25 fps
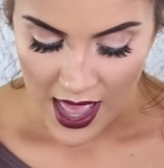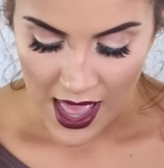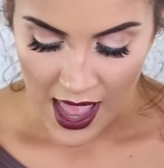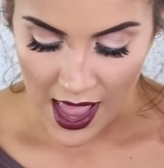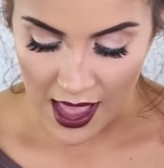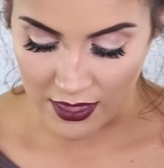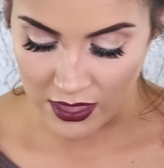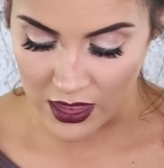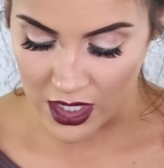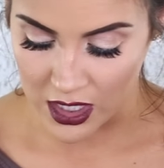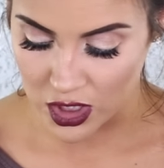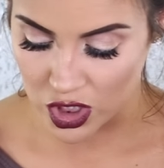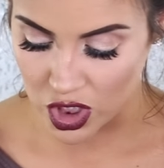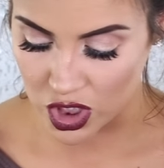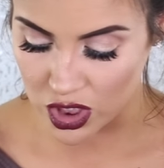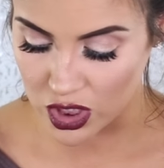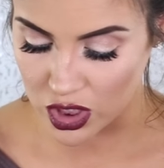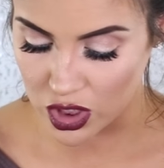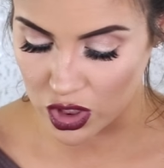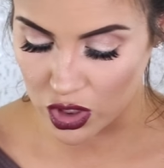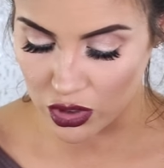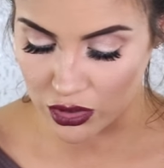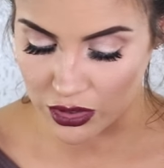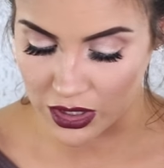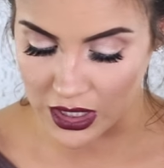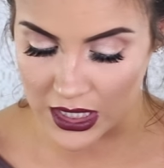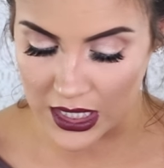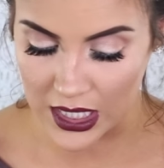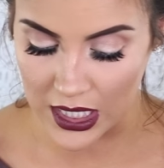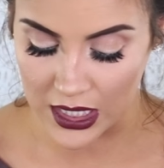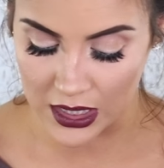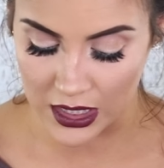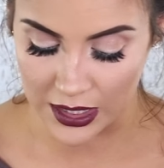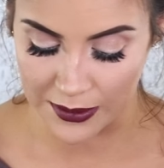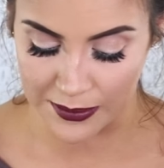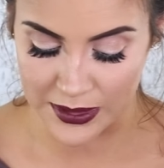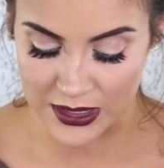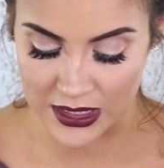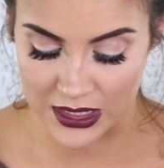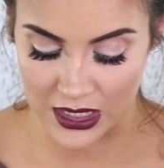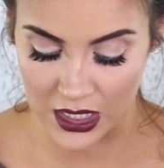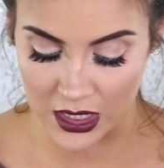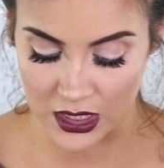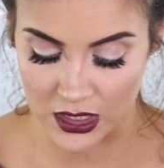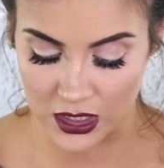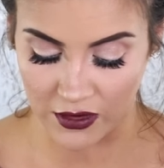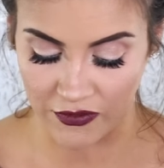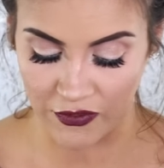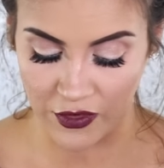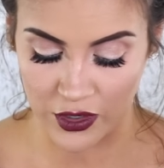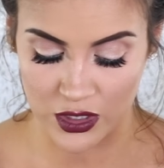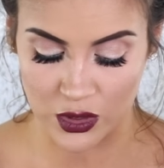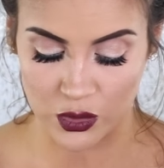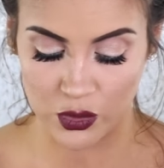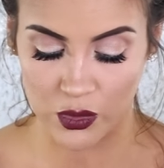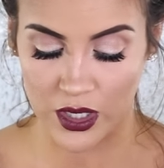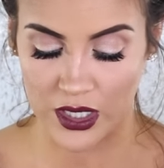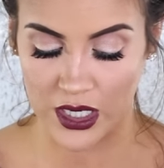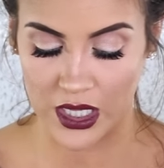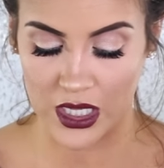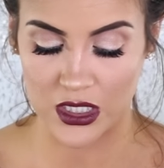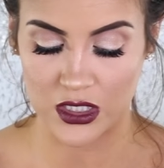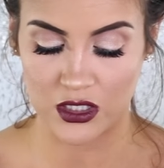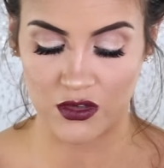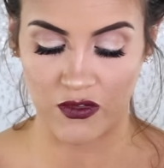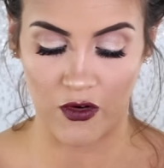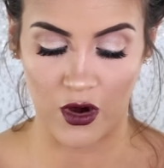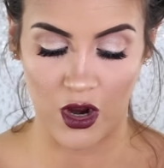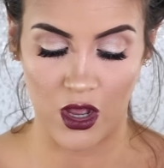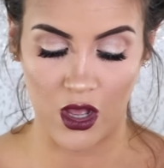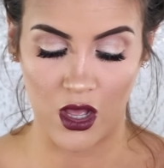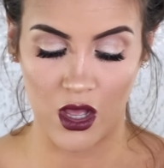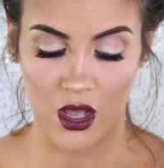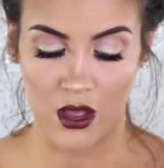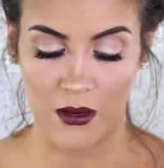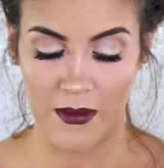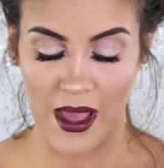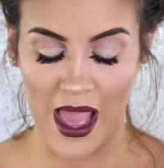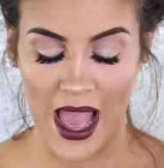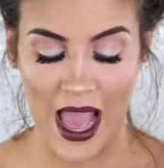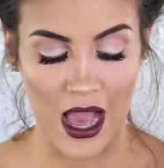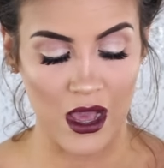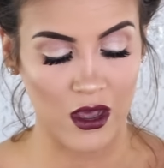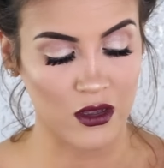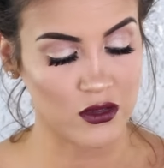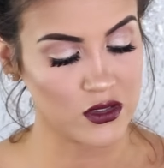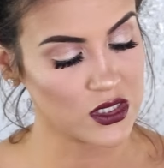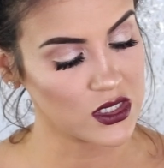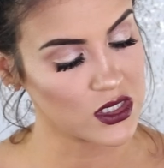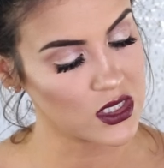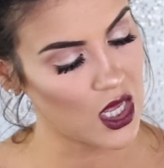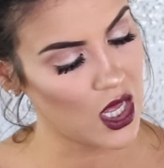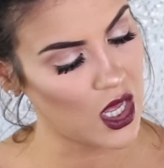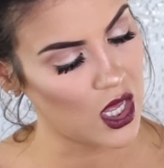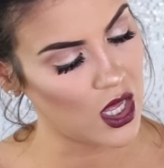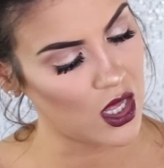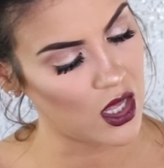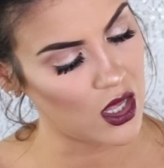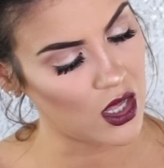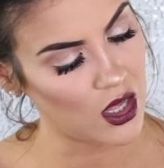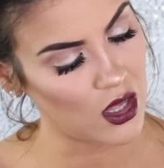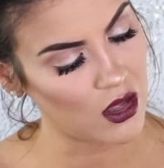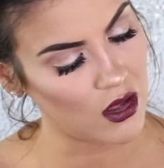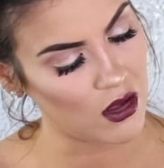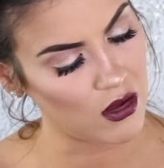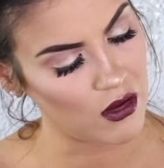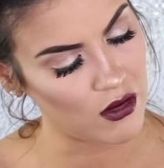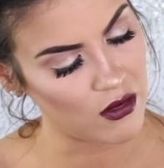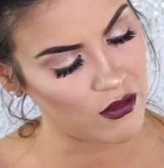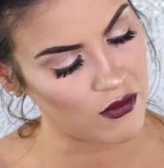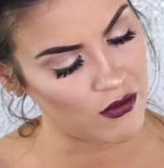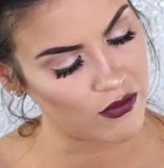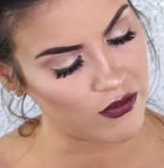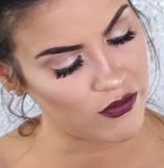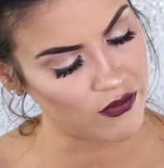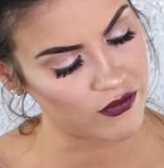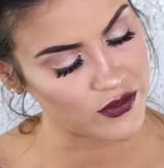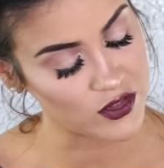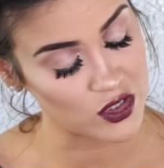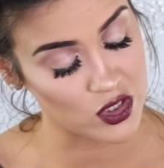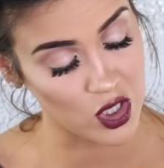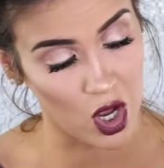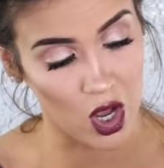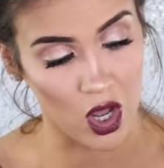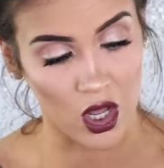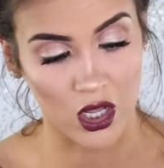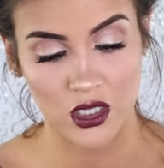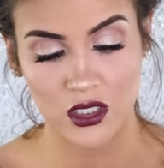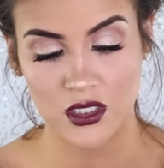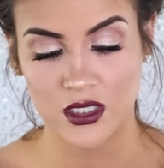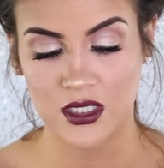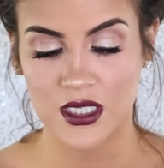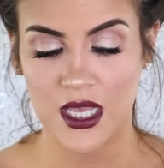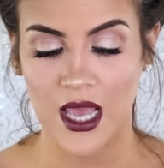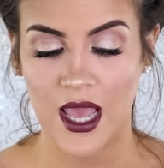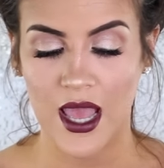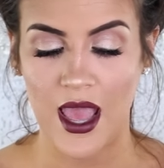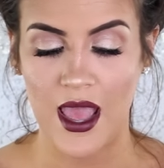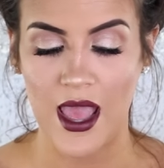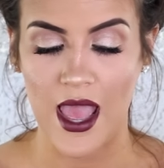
And then just three lipsticks. The first one is from House of Dolls.